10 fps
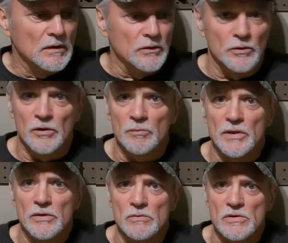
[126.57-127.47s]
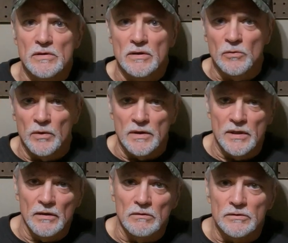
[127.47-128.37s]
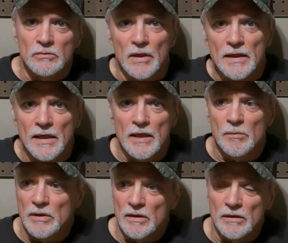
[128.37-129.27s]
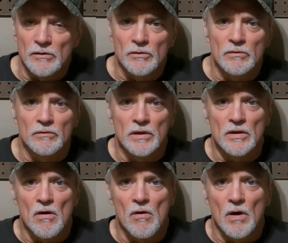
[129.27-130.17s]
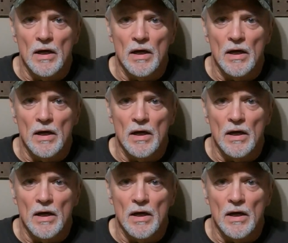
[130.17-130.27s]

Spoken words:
You heard me using the twin tilt when I came in here through the video.